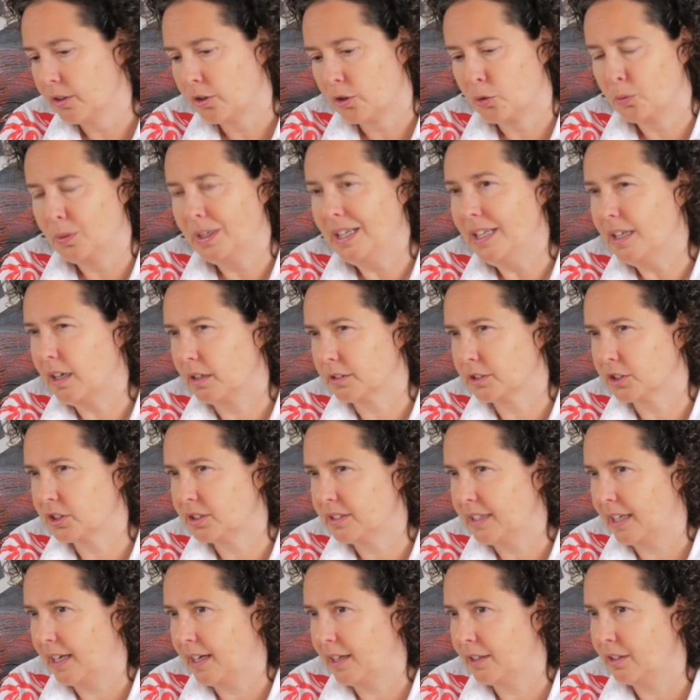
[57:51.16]
really
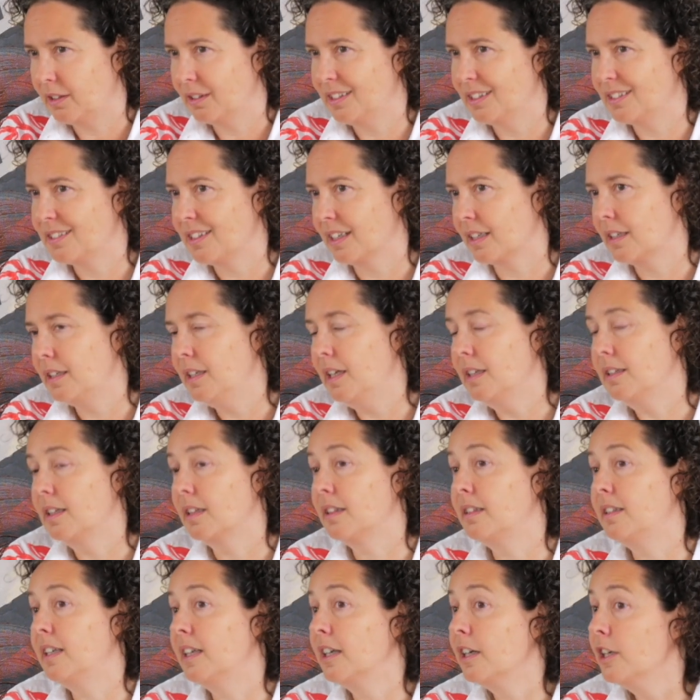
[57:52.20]
understand the technique
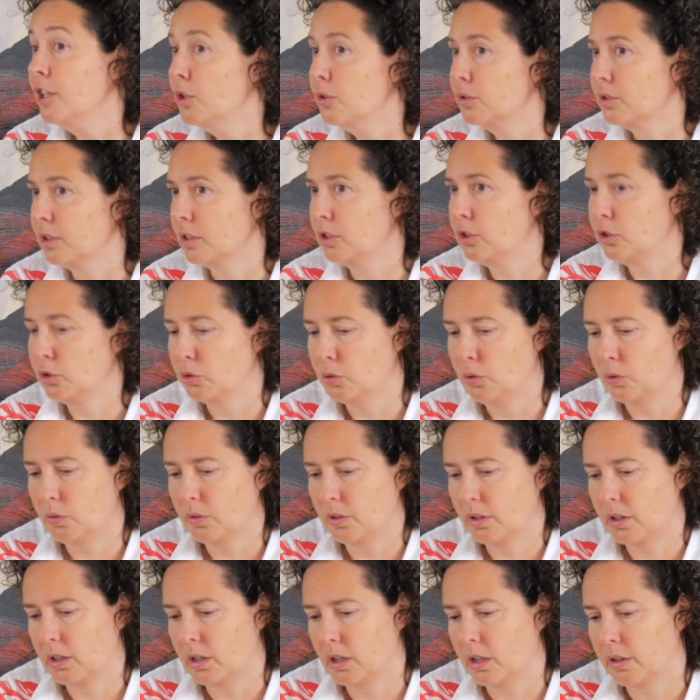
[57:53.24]
that they're using to
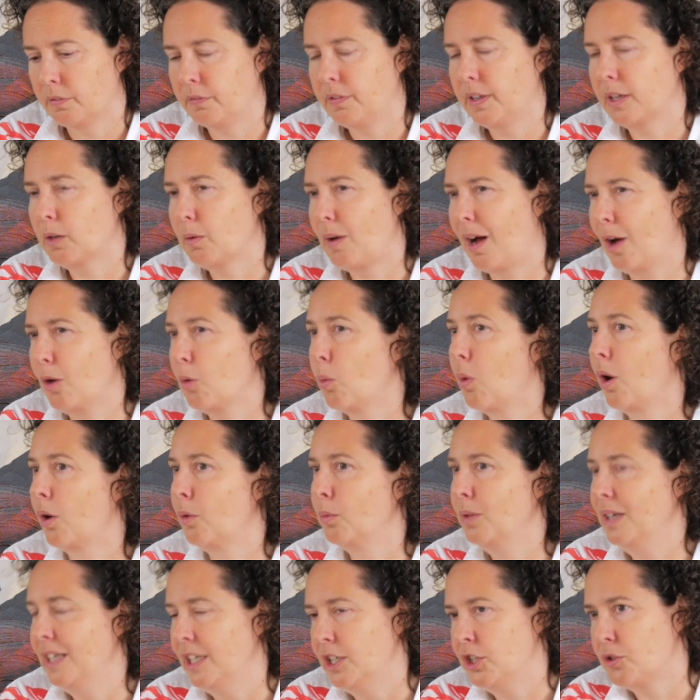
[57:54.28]
figure out
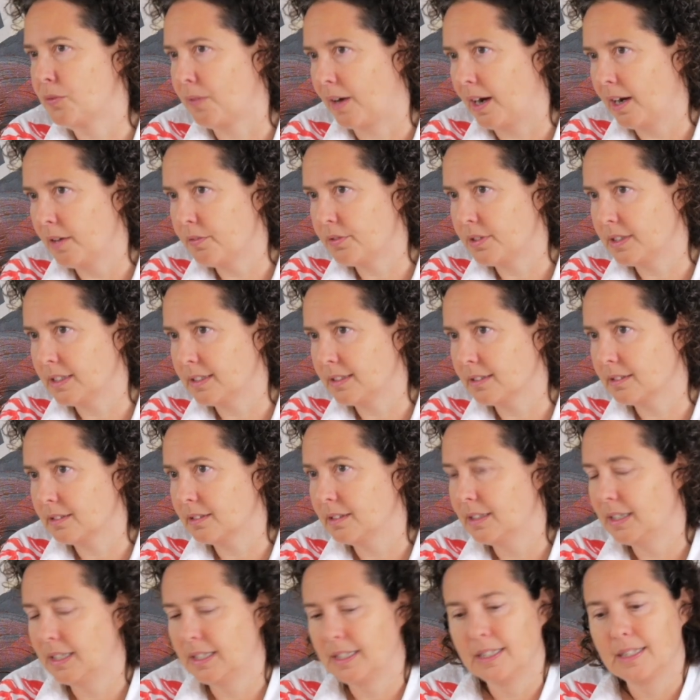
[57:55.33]
what really drives it,
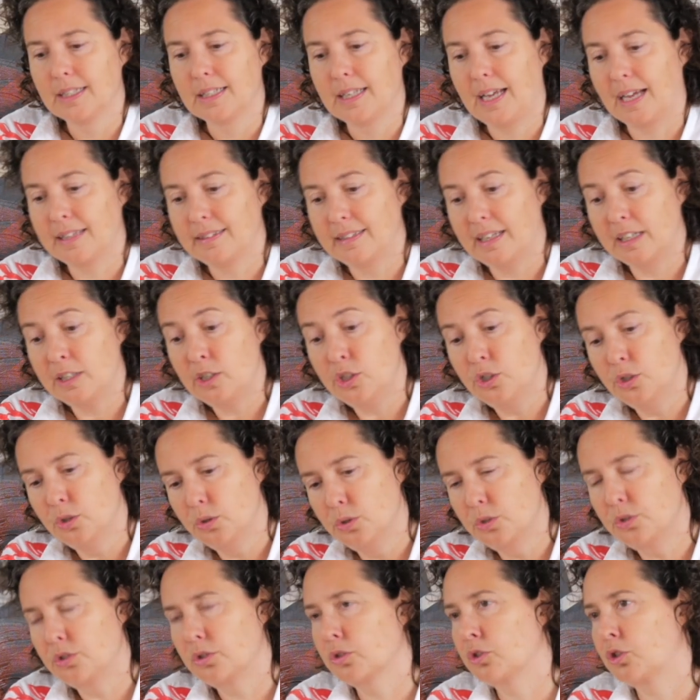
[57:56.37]
and then
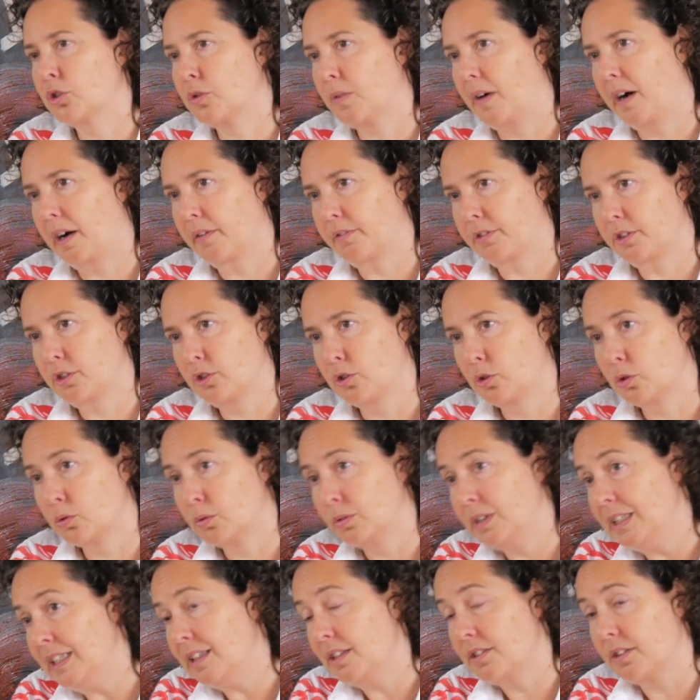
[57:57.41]
use those drivers to
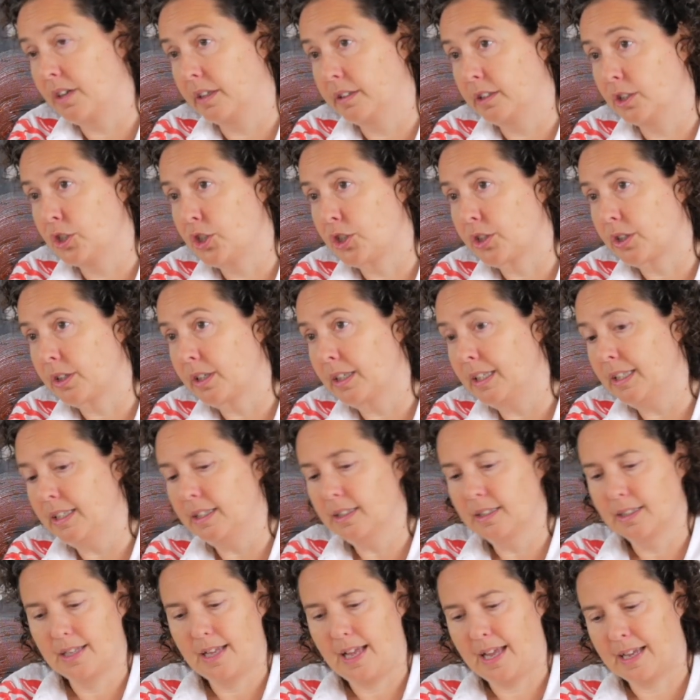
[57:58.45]
redesign the
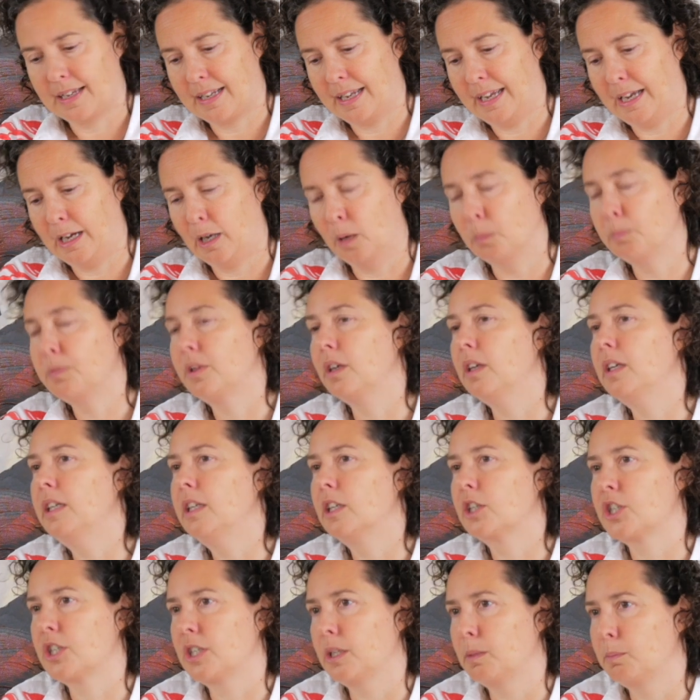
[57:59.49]
journey and help the
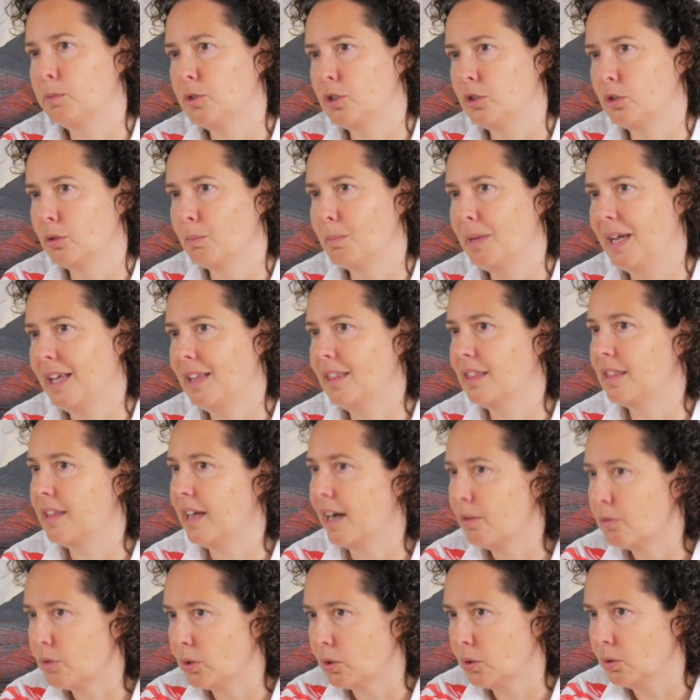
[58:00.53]
leadership to make
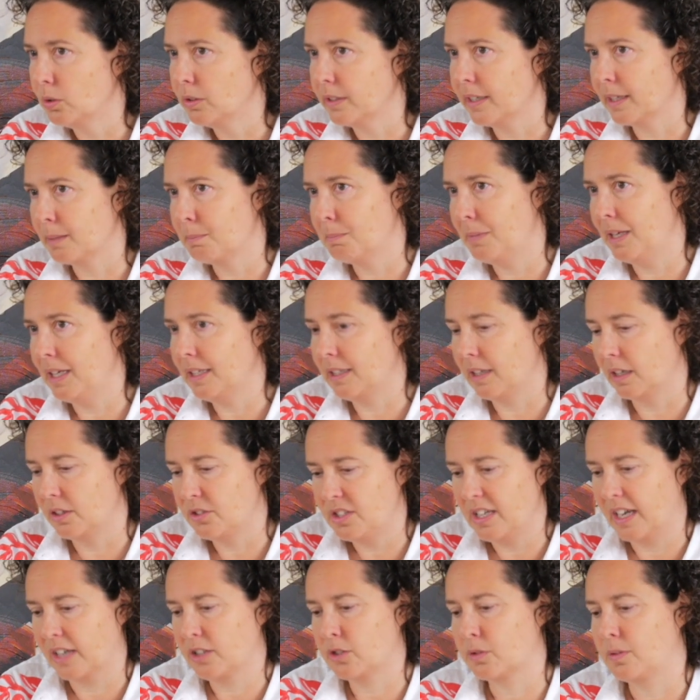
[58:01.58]
their role in making
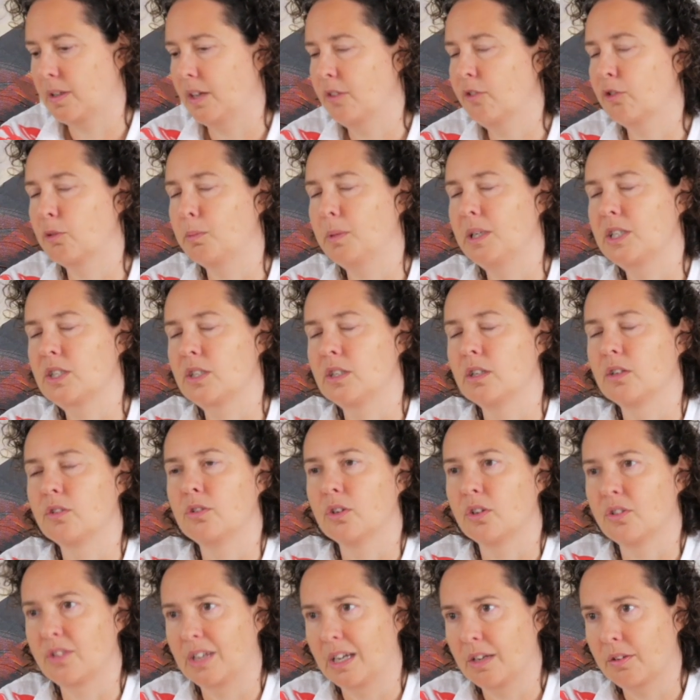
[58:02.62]
CX transformation a
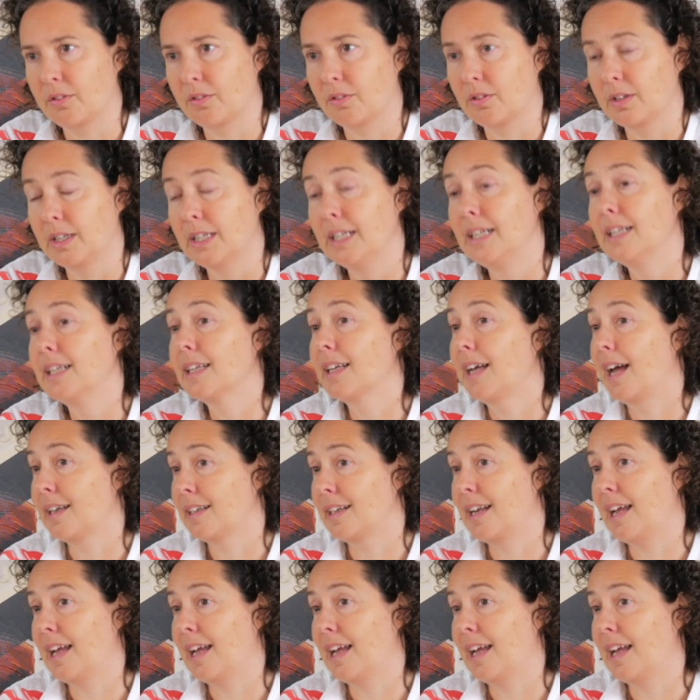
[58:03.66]
success and